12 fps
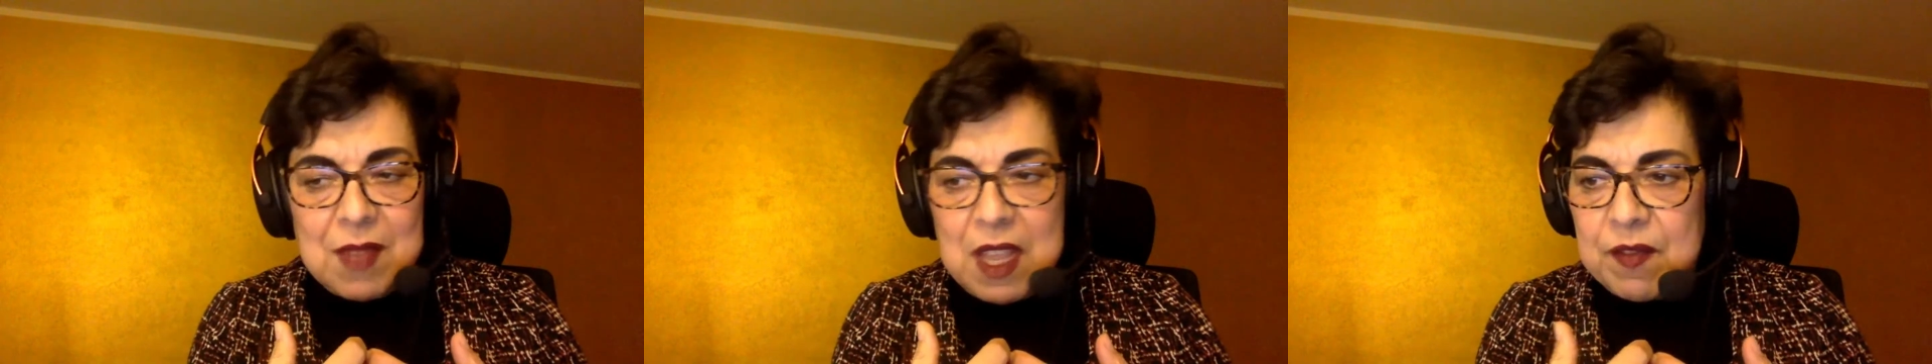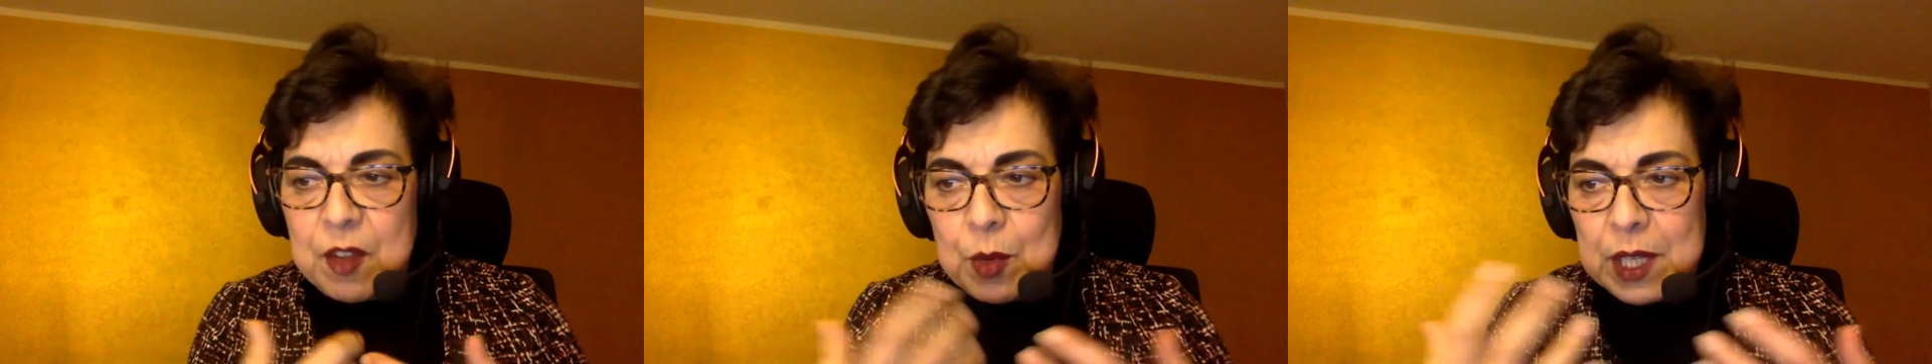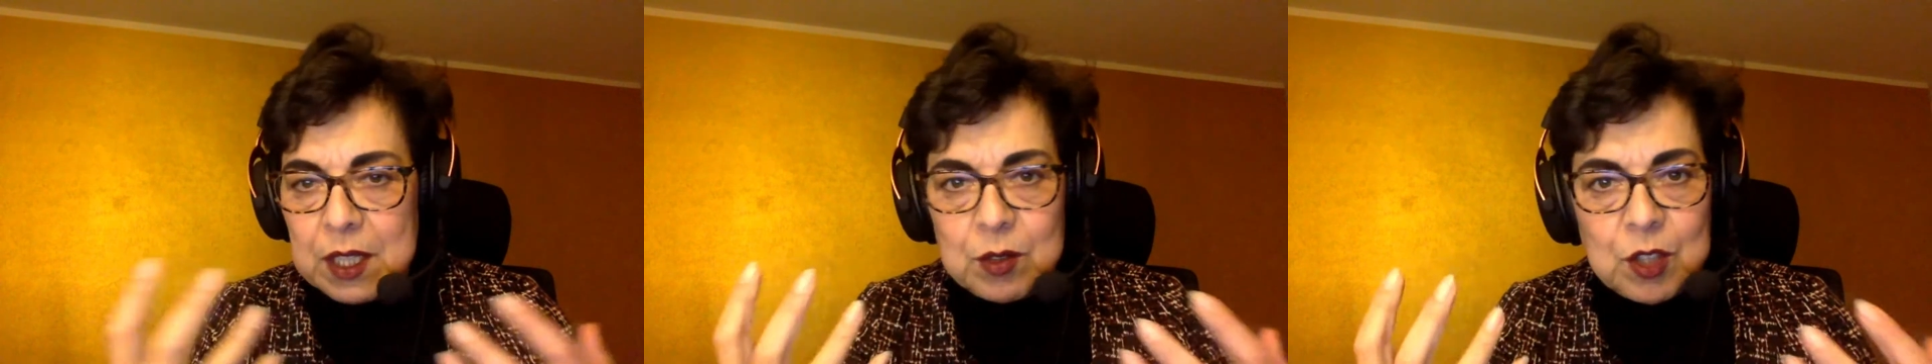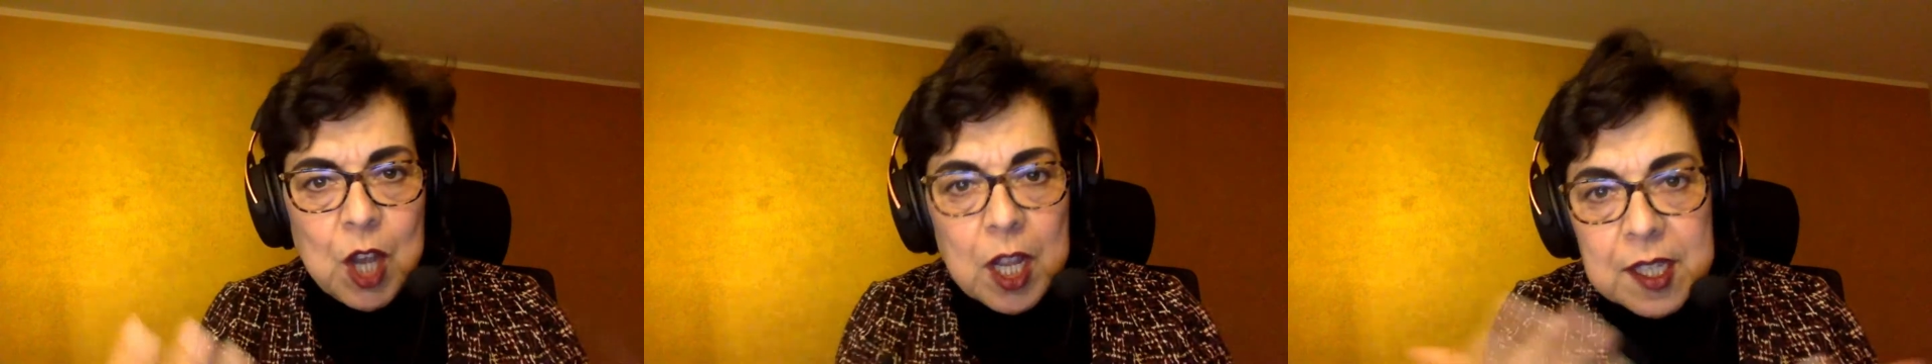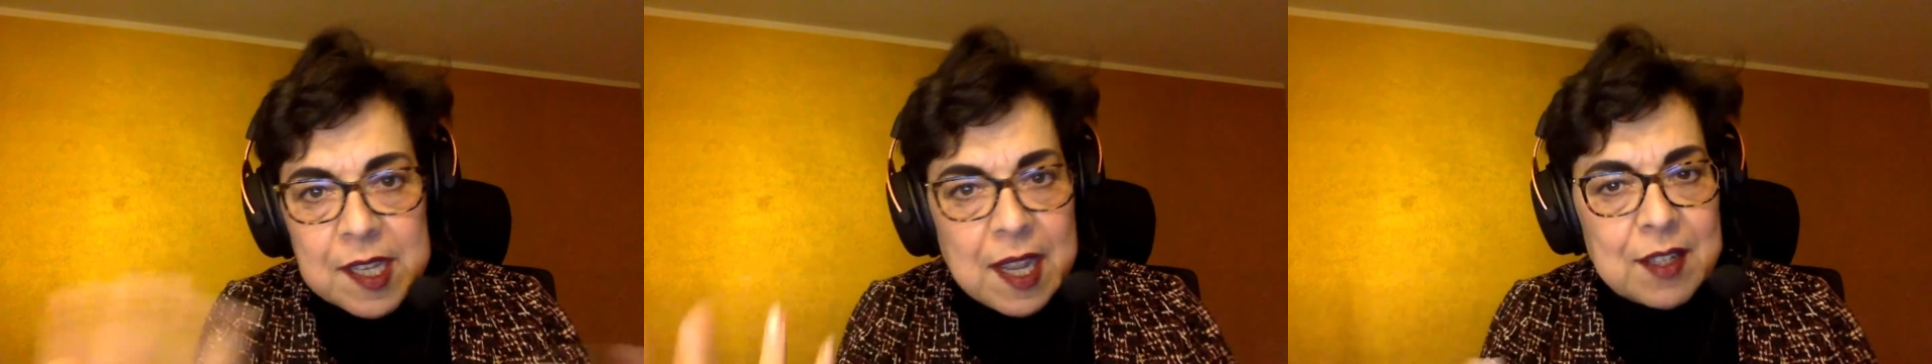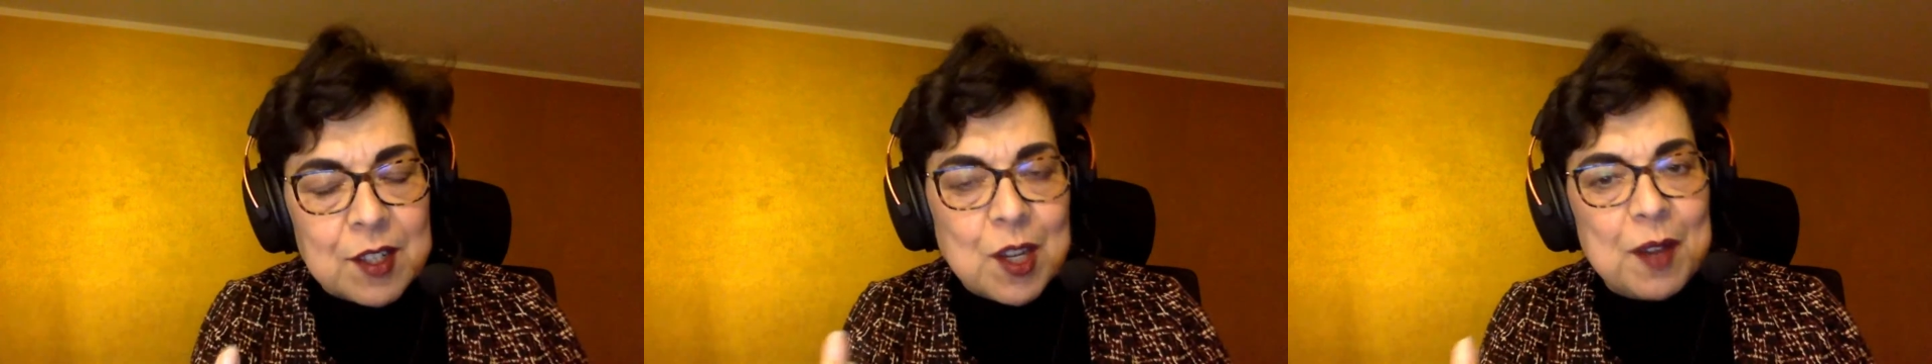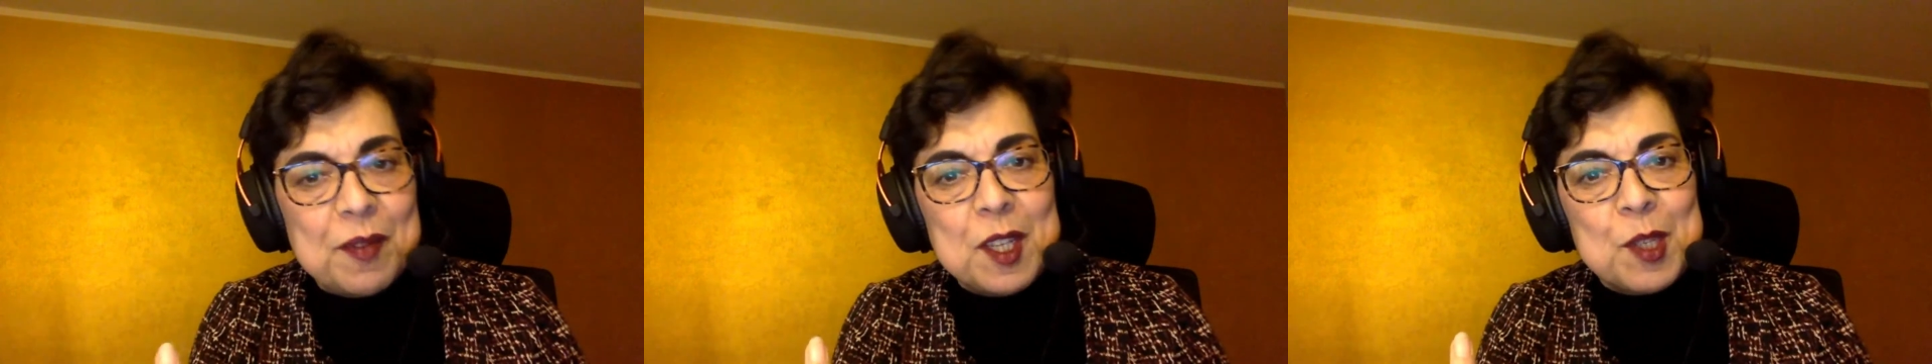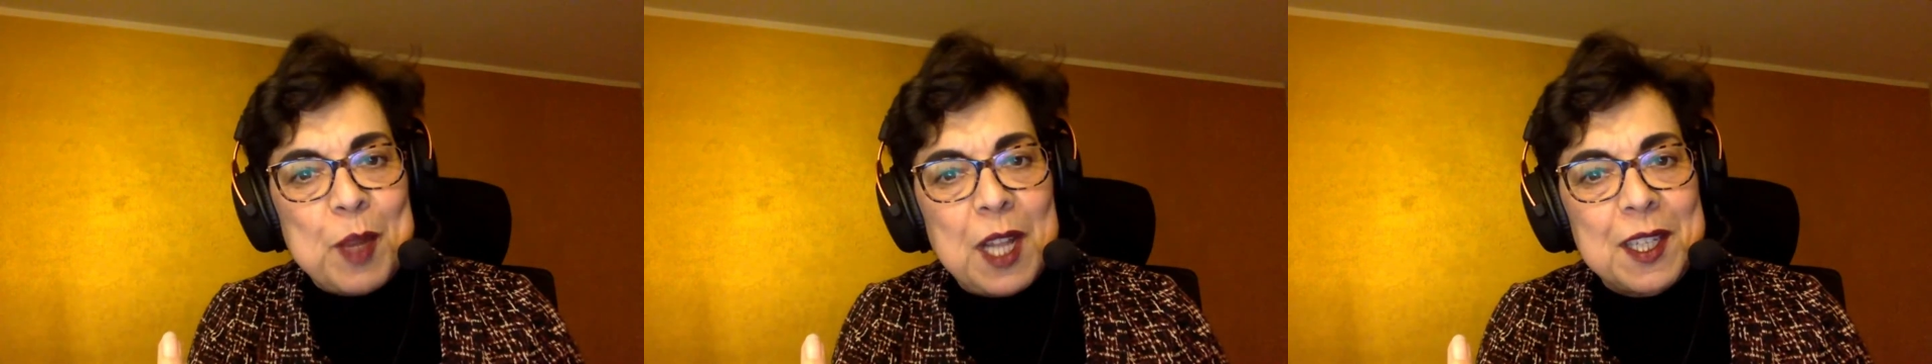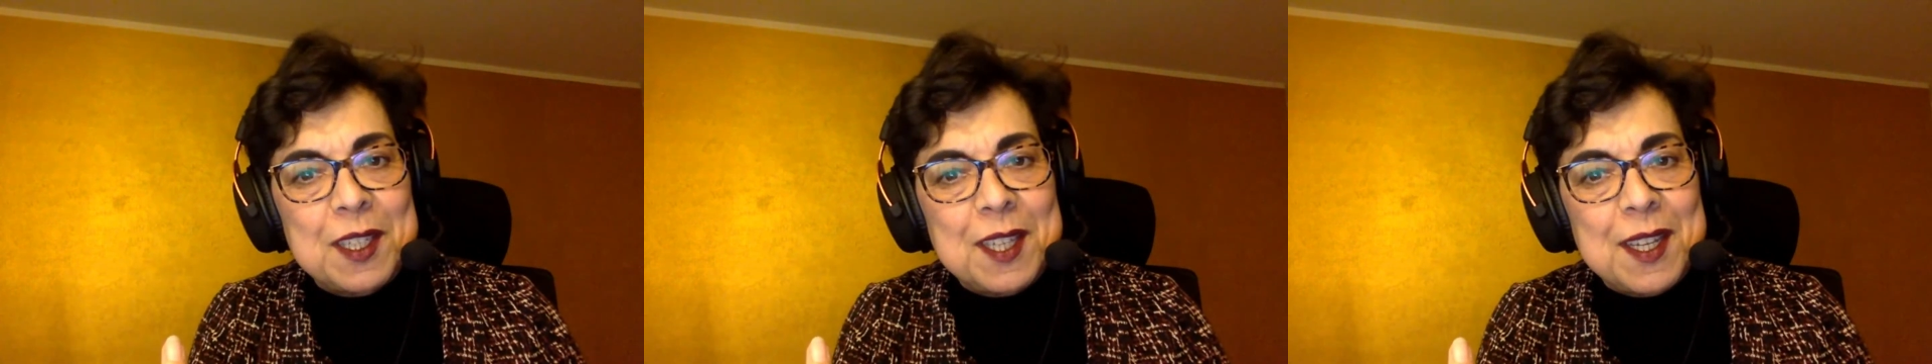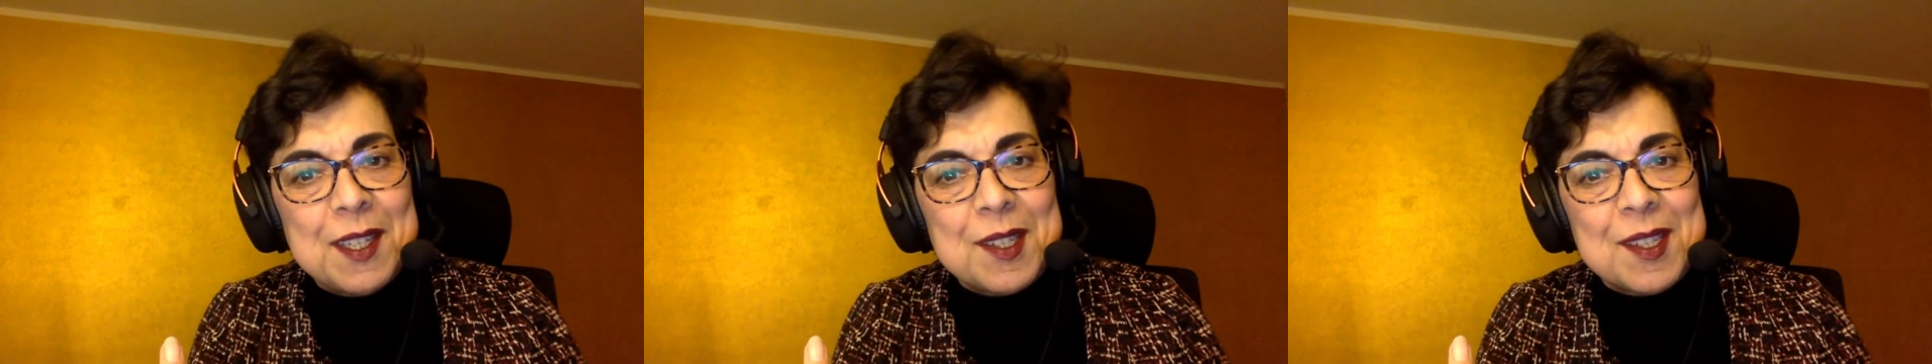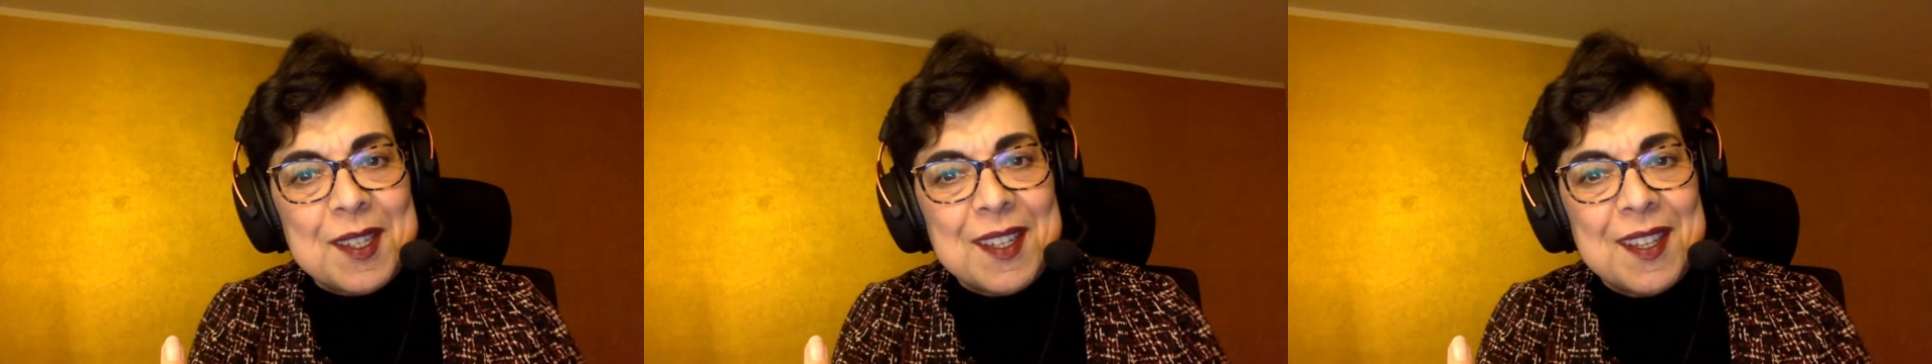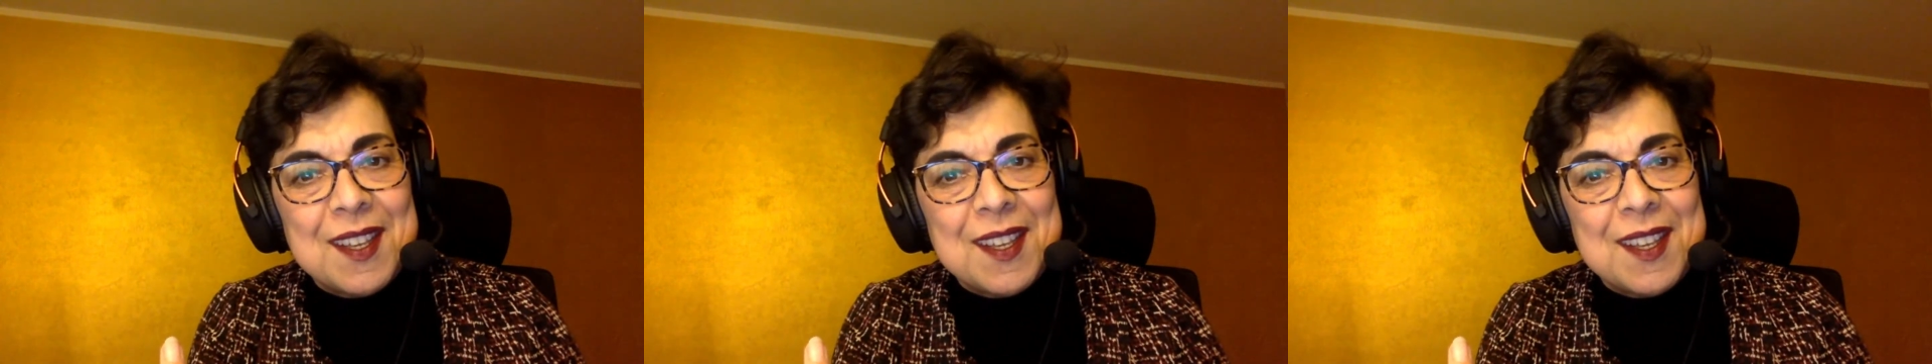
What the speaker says: if you will, content of his politics?